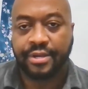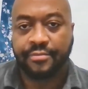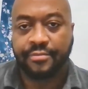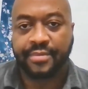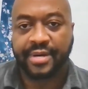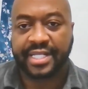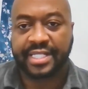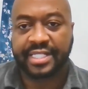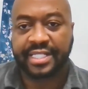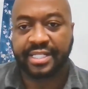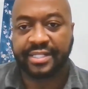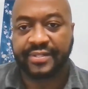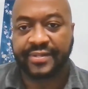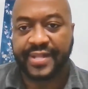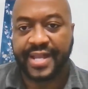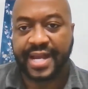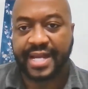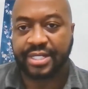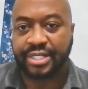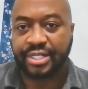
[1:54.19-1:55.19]
but she's
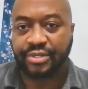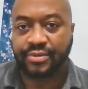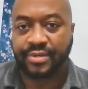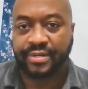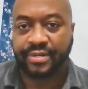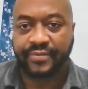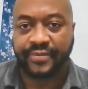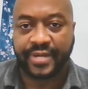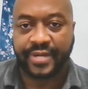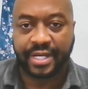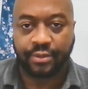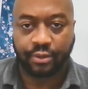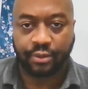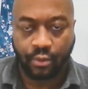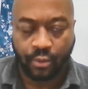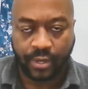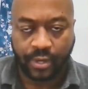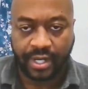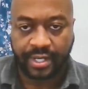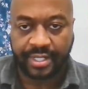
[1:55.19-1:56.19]
not doing very
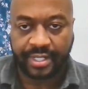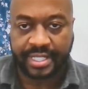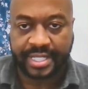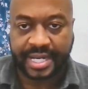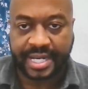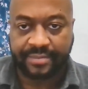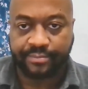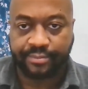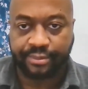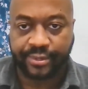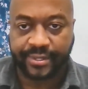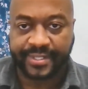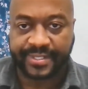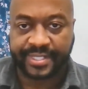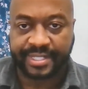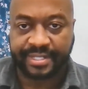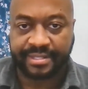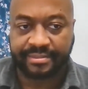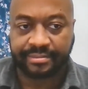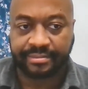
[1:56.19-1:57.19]
well in that prison.